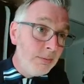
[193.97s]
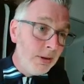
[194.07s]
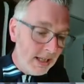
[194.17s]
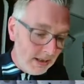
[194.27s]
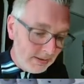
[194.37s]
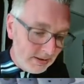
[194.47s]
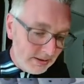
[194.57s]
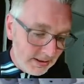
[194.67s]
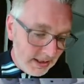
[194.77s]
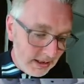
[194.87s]
But it's a
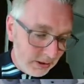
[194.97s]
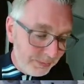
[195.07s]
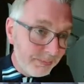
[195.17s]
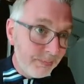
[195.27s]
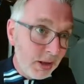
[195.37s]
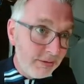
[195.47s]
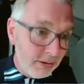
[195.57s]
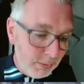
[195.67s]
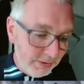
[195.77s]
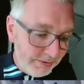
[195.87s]
still
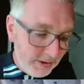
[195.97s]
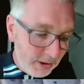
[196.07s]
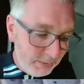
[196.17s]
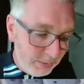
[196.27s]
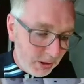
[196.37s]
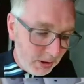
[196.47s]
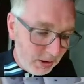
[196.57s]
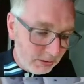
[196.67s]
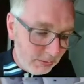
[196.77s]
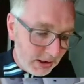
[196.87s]
from a film
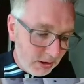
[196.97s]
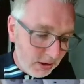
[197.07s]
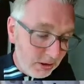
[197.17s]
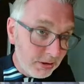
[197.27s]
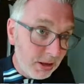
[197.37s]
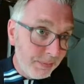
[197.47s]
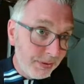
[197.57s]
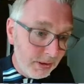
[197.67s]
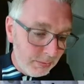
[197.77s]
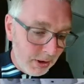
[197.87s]
called Recorder,
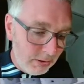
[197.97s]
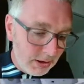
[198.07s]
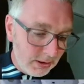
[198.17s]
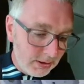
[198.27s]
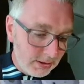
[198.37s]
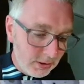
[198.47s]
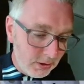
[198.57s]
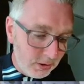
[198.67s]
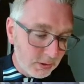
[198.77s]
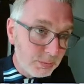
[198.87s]
the Marion
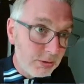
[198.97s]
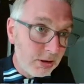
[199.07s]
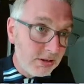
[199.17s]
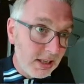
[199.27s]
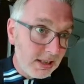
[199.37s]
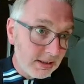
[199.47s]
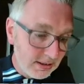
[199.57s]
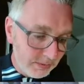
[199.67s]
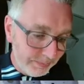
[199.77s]
Stokes project.